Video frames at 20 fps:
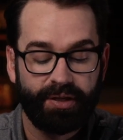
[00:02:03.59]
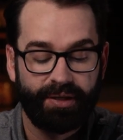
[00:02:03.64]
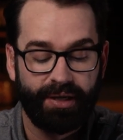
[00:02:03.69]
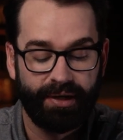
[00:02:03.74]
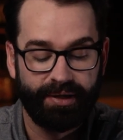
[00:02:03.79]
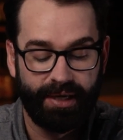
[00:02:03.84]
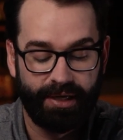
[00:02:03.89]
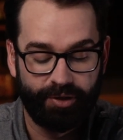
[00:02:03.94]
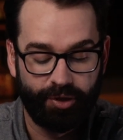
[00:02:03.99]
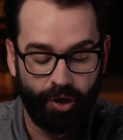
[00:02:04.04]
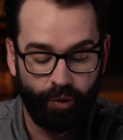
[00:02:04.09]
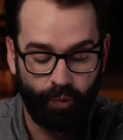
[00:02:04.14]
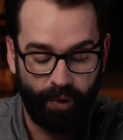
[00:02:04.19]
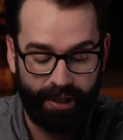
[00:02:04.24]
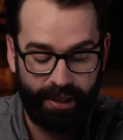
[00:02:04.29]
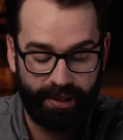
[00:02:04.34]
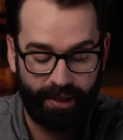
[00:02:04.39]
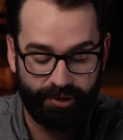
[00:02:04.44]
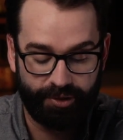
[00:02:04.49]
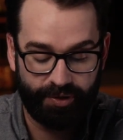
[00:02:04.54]
Again, call
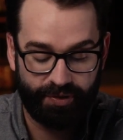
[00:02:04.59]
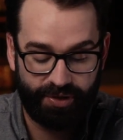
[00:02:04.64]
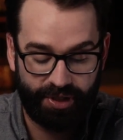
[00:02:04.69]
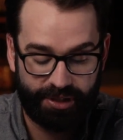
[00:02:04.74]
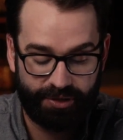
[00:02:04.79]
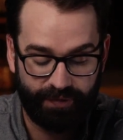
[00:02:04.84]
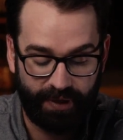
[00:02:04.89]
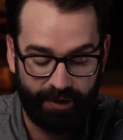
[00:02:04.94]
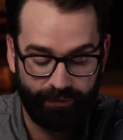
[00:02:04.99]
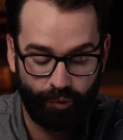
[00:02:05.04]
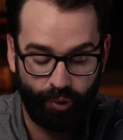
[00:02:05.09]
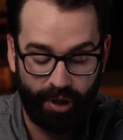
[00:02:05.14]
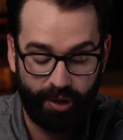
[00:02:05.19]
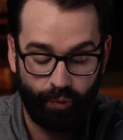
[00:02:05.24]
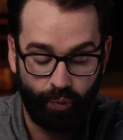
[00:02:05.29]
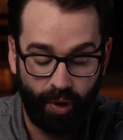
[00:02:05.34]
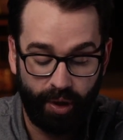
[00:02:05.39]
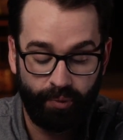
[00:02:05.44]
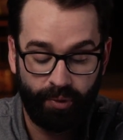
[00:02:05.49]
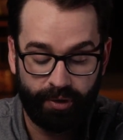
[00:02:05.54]

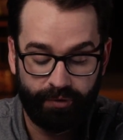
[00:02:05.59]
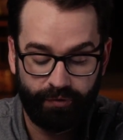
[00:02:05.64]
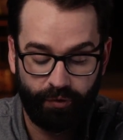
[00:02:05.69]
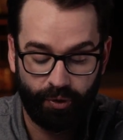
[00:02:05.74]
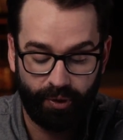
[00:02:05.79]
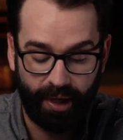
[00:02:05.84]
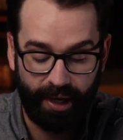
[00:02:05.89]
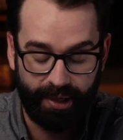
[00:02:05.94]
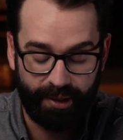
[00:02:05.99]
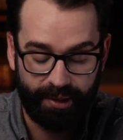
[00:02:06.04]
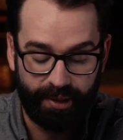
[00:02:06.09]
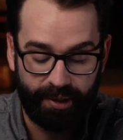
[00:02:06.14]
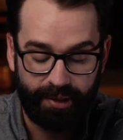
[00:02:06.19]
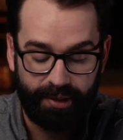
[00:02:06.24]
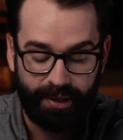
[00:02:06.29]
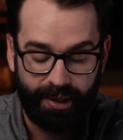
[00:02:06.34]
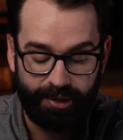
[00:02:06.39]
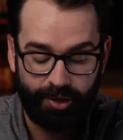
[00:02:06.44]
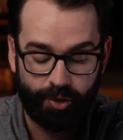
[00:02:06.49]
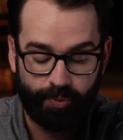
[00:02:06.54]
1-800-651-1148
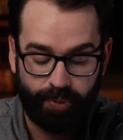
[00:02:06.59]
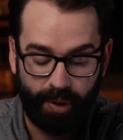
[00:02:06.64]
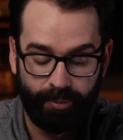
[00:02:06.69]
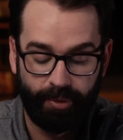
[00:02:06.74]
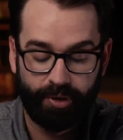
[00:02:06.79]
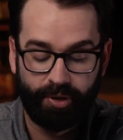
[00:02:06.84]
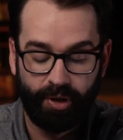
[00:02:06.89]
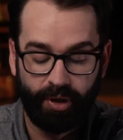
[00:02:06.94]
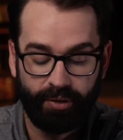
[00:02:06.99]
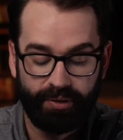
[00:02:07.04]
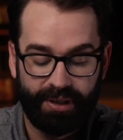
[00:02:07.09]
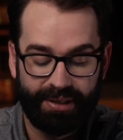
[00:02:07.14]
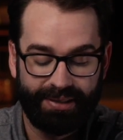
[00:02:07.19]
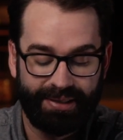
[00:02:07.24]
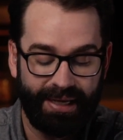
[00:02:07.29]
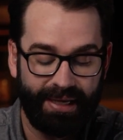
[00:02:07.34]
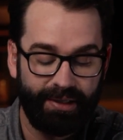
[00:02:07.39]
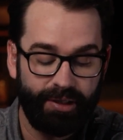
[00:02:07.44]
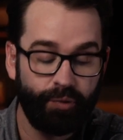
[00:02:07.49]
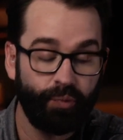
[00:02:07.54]
and use promo code
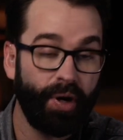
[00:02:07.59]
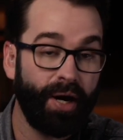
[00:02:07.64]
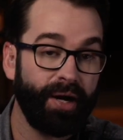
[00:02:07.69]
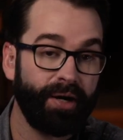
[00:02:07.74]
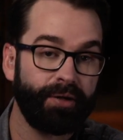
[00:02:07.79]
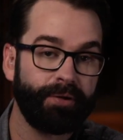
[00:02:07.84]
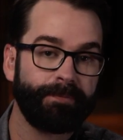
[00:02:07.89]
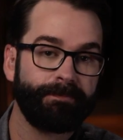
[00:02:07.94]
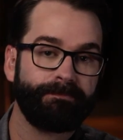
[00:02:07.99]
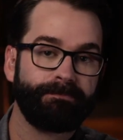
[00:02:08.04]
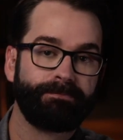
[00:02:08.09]
DAILYWIRE.